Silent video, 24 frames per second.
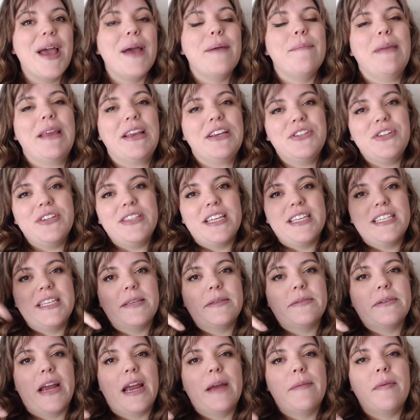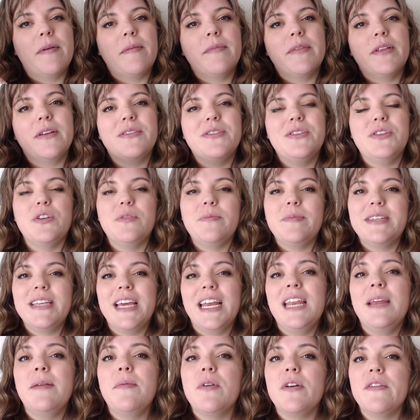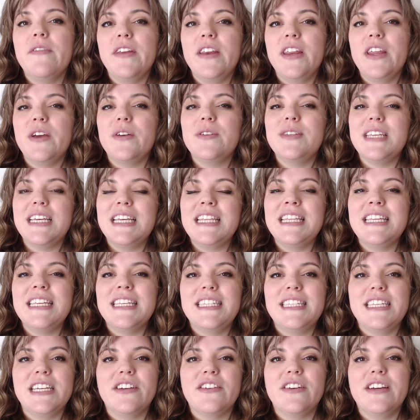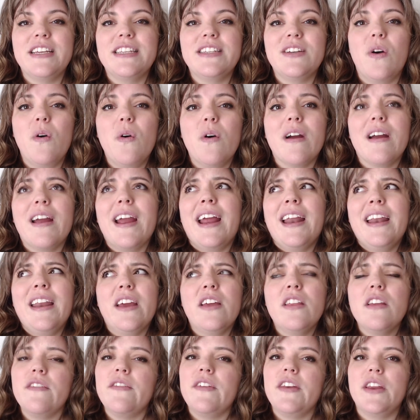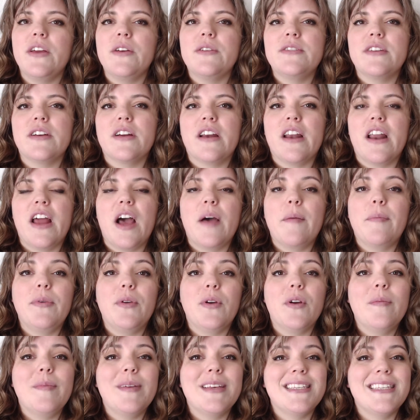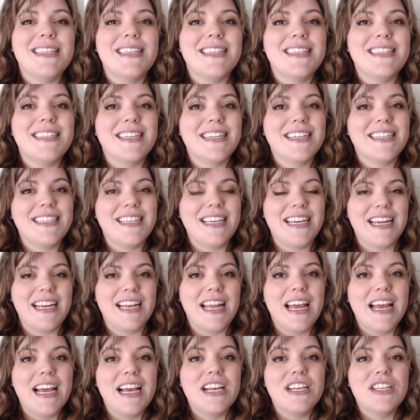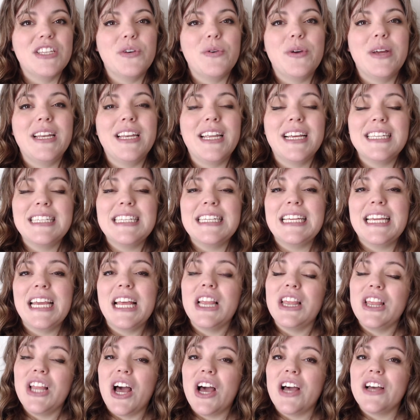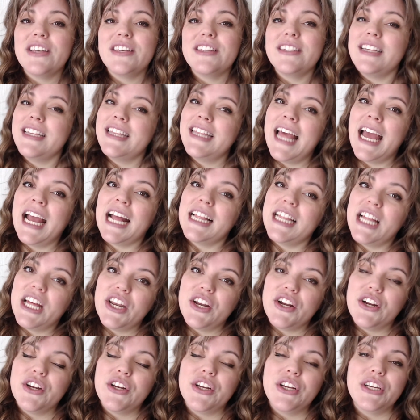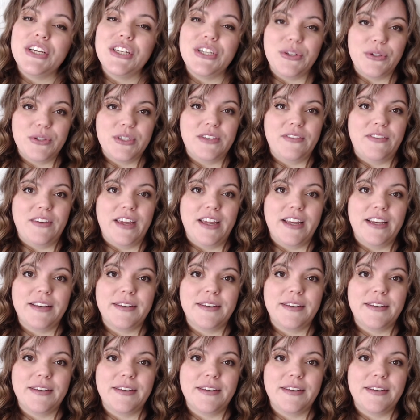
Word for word: Make sure you hit that subscribe button below so you don't miss any more videos in this series or any other videos that are going to help your business succeed so it doesn't get lost in that cluttered newsfeed.